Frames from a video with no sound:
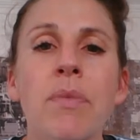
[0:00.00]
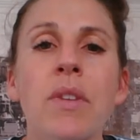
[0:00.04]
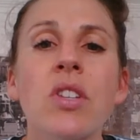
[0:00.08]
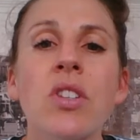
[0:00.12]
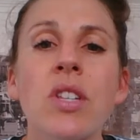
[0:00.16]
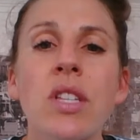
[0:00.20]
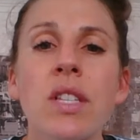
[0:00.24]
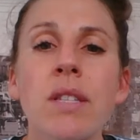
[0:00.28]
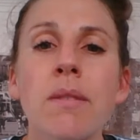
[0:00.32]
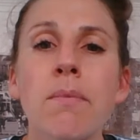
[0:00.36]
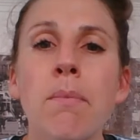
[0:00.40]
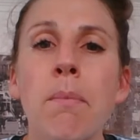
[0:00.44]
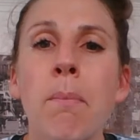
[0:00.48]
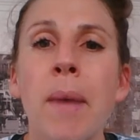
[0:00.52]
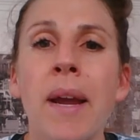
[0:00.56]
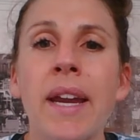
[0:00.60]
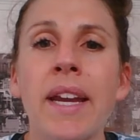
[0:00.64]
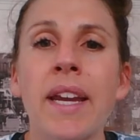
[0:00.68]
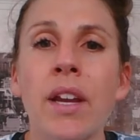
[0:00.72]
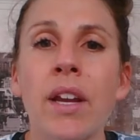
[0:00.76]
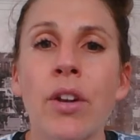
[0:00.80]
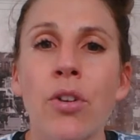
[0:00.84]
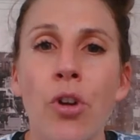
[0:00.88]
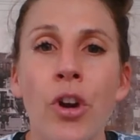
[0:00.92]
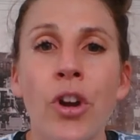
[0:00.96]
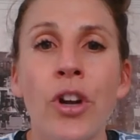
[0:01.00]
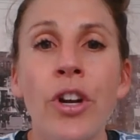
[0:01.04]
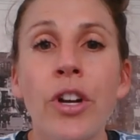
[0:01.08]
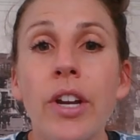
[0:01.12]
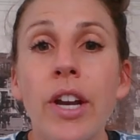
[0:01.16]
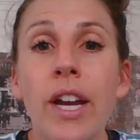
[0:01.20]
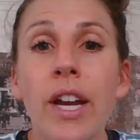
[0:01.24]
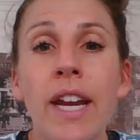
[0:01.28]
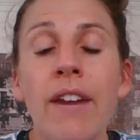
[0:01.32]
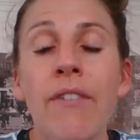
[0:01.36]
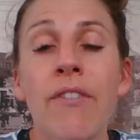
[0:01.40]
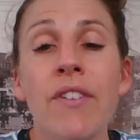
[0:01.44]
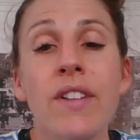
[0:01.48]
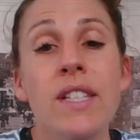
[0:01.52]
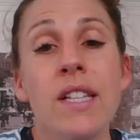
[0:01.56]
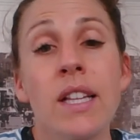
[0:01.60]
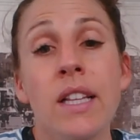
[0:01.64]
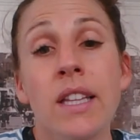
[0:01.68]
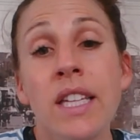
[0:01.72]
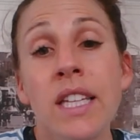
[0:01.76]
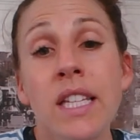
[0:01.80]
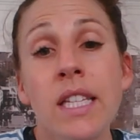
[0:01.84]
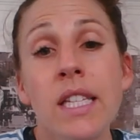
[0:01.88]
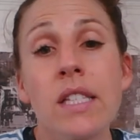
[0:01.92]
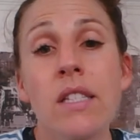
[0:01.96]
Just make a note if it's a
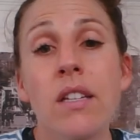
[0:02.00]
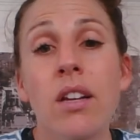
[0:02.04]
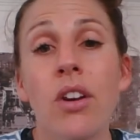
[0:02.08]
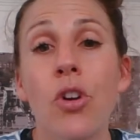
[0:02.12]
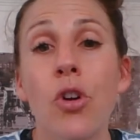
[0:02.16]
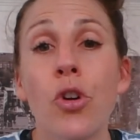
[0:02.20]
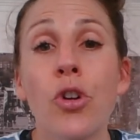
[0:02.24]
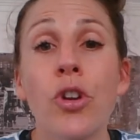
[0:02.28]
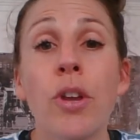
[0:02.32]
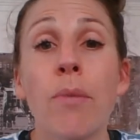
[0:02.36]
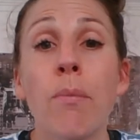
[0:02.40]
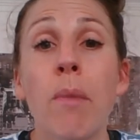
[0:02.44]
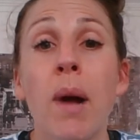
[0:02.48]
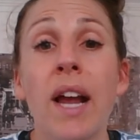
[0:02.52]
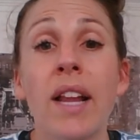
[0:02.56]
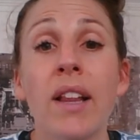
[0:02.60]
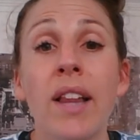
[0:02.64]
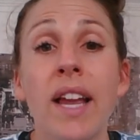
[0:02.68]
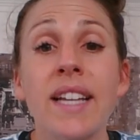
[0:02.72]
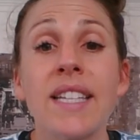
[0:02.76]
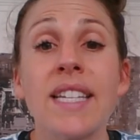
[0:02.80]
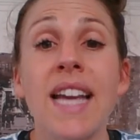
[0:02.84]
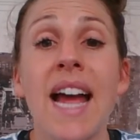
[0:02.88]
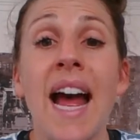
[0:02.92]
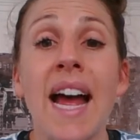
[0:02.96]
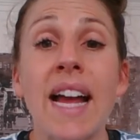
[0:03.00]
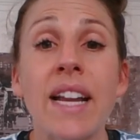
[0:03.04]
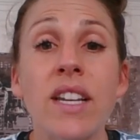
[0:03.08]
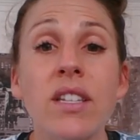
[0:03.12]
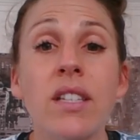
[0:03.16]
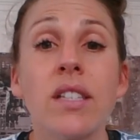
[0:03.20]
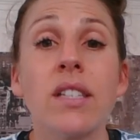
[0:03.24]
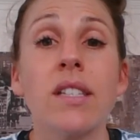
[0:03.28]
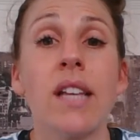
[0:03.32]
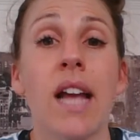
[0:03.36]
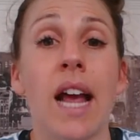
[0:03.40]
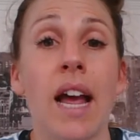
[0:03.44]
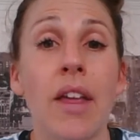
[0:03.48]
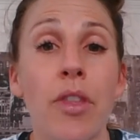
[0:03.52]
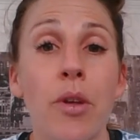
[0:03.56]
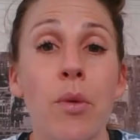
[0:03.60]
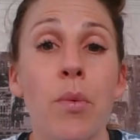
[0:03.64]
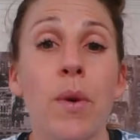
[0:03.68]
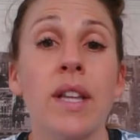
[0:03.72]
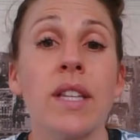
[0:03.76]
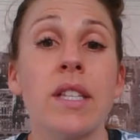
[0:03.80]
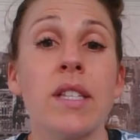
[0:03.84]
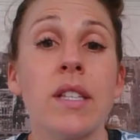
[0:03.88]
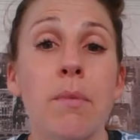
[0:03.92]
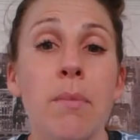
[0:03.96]
list, or you might like to add to other
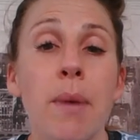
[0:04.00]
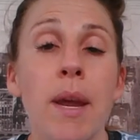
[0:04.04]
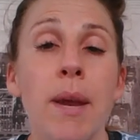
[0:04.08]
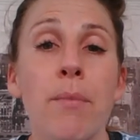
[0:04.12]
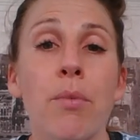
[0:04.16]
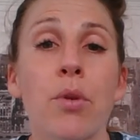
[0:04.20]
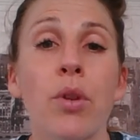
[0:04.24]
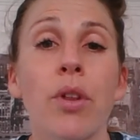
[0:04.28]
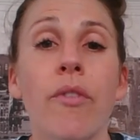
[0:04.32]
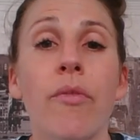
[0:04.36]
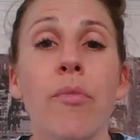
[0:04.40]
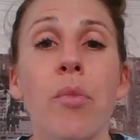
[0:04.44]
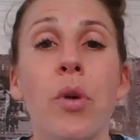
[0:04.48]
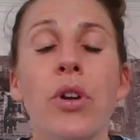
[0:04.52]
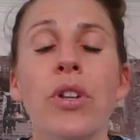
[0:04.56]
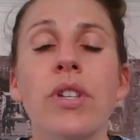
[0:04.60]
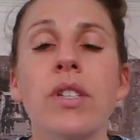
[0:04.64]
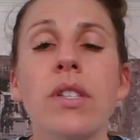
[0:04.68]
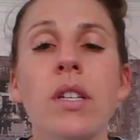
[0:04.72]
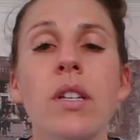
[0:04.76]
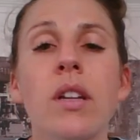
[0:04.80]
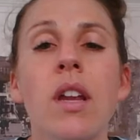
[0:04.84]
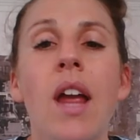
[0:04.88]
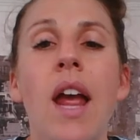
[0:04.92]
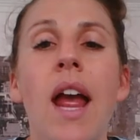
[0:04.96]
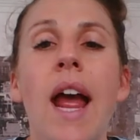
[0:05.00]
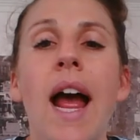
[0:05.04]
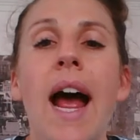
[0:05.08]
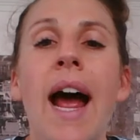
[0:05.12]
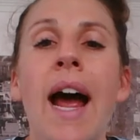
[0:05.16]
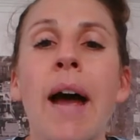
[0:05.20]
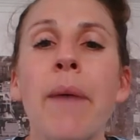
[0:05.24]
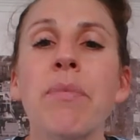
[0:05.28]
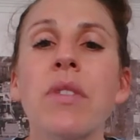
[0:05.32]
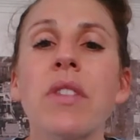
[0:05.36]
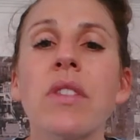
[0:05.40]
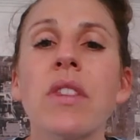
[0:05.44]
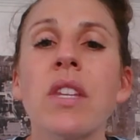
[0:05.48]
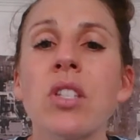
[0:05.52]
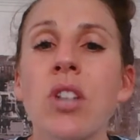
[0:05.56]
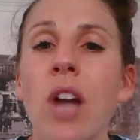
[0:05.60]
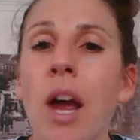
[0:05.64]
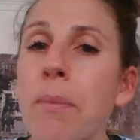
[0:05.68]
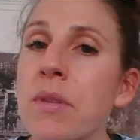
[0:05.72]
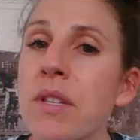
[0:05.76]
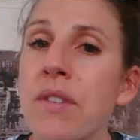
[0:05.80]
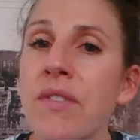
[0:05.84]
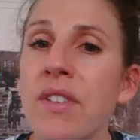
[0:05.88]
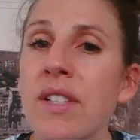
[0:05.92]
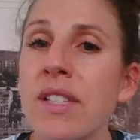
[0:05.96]
ones that people have posted, the
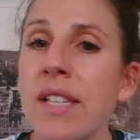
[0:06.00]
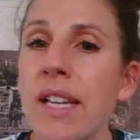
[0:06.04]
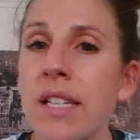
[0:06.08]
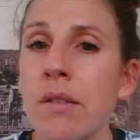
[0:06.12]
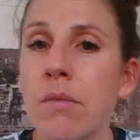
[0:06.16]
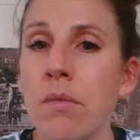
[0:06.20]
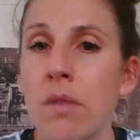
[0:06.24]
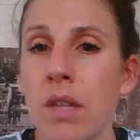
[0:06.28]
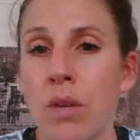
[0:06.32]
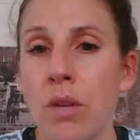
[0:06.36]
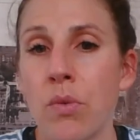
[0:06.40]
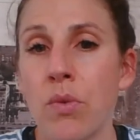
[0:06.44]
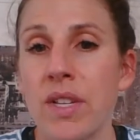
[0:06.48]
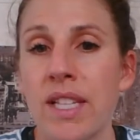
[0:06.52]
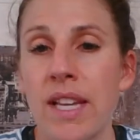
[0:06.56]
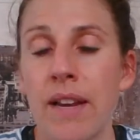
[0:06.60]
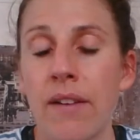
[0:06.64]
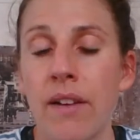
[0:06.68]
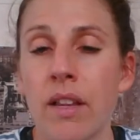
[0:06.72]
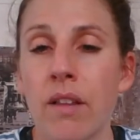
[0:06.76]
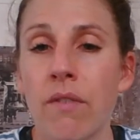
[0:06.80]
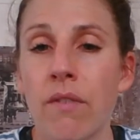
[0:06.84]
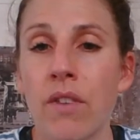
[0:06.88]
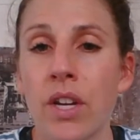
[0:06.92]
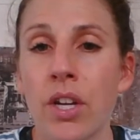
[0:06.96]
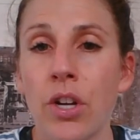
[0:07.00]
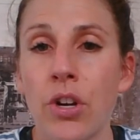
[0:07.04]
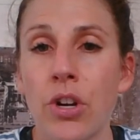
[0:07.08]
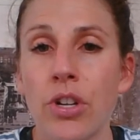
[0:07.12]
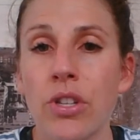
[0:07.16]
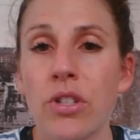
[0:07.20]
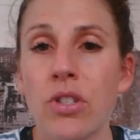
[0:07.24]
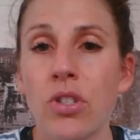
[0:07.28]
types of assessment that we've seen in the videos.